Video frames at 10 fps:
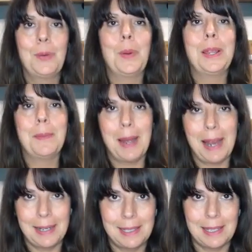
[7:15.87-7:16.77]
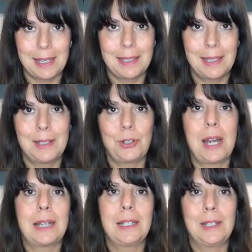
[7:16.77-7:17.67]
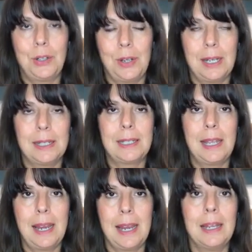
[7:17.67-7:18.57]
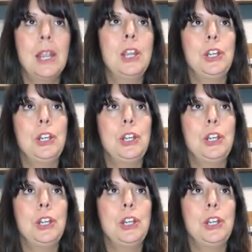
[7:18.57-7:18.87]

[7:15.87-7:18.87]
When the mind starts distracting, doing its thing,